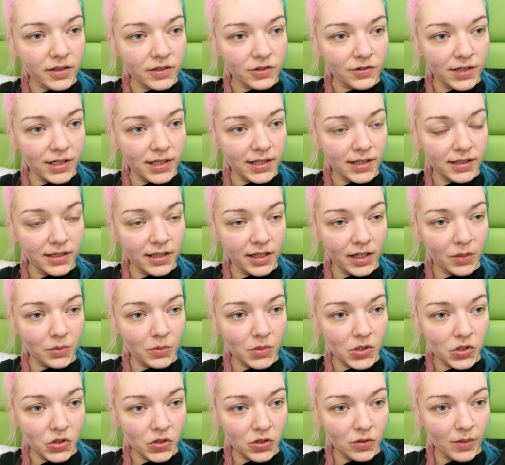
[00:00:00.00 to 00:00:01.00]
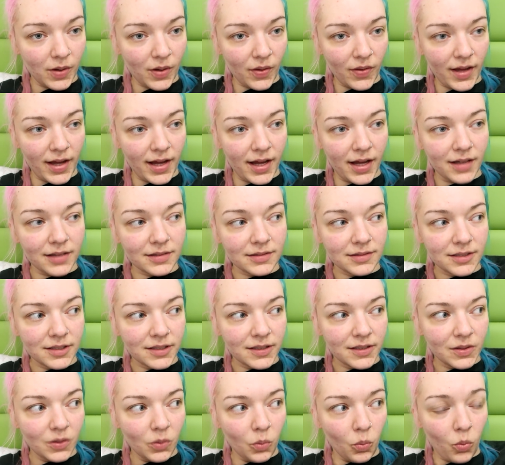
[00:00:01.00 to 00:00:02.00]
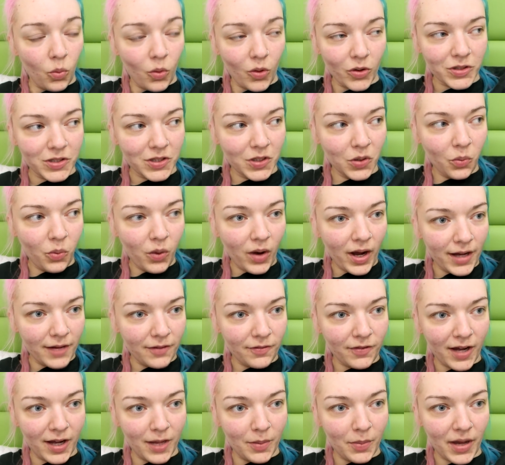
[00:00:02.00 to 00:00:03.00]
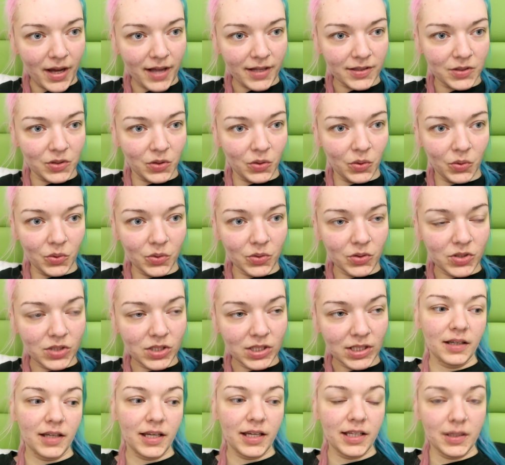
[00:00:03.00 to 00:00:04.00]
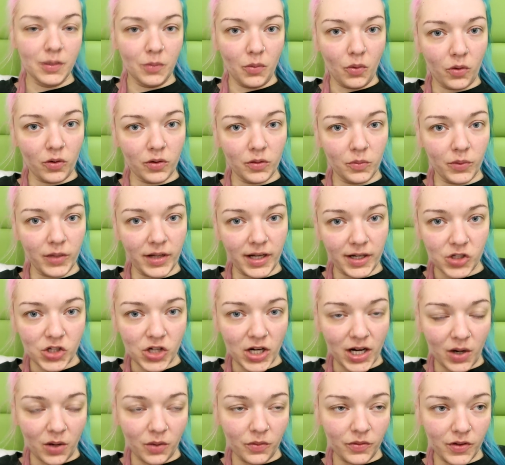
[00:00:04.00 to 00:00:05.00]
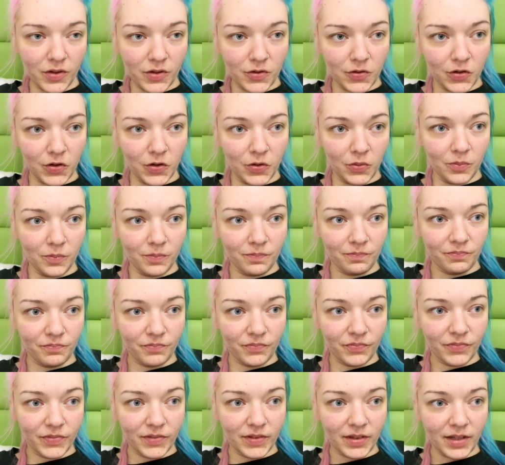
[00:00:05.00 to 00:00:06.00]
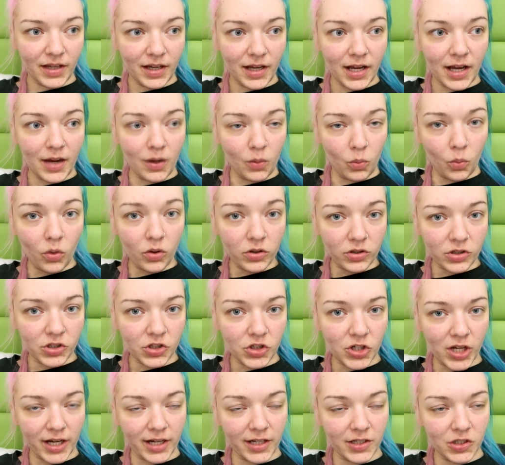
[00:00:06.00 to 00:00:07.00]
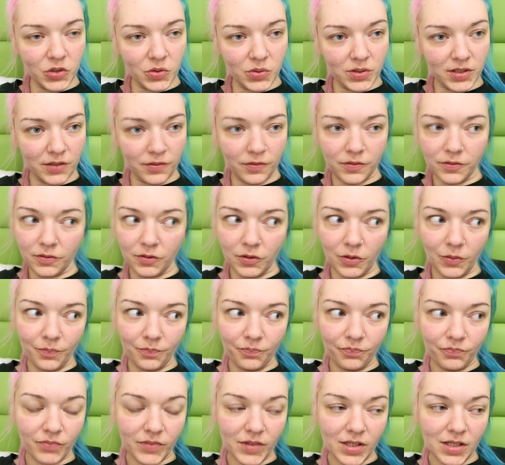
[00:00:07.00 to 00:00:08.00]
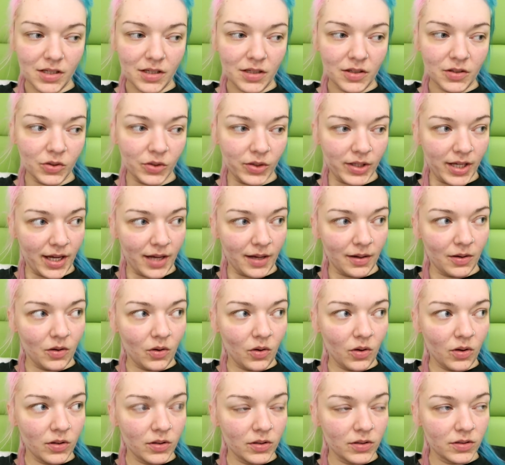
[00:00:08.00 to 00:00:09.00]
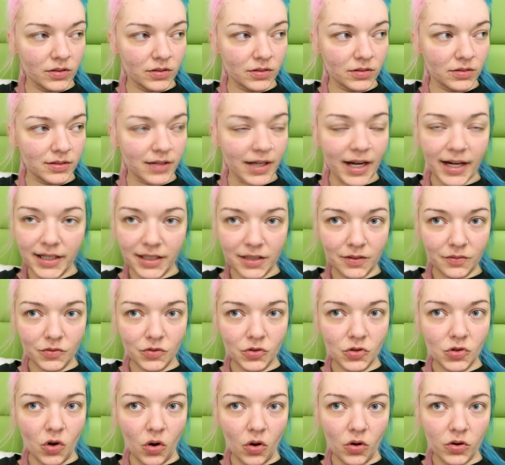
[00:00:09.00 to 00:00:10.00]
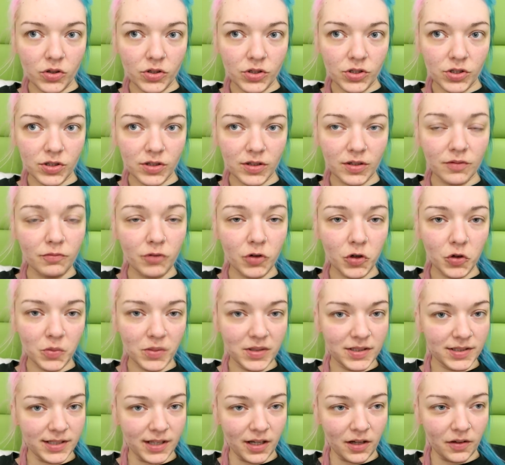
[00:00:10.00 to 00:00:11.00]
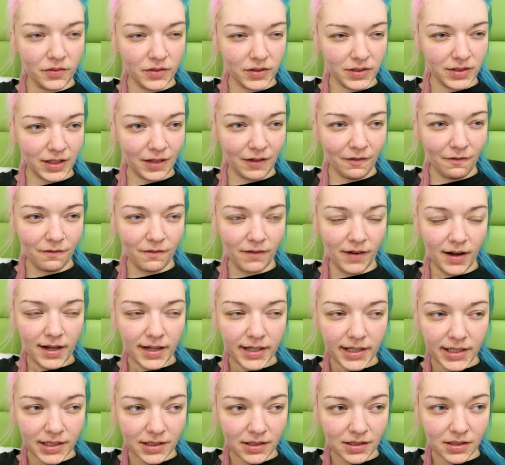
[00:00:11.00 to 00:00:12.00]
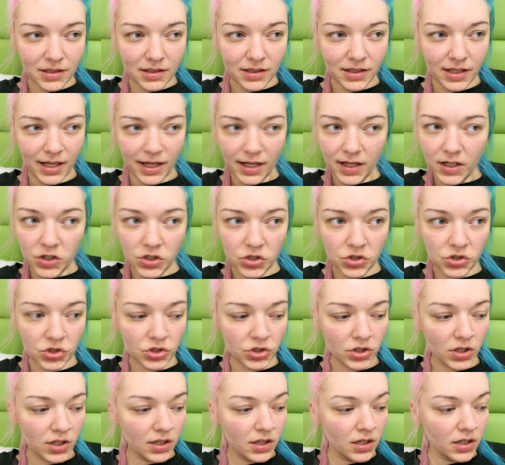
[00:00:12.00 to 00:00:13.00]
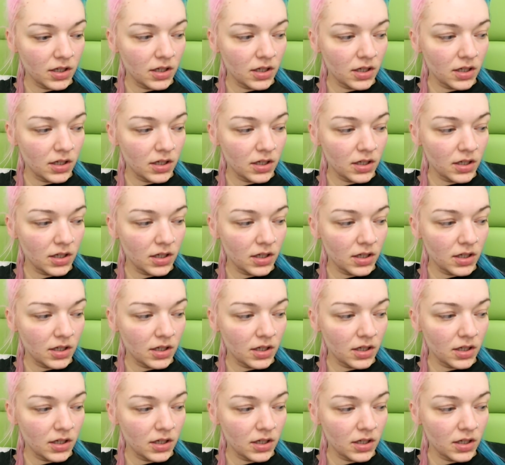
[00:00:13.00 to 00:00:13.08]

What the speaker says: Is there anything that can be done about that? What's the Wi-Fi passcode? In the morning when I check out of this room, I want to check into a different room. So yeah, kind of not. The room itself is, like, fine-ish.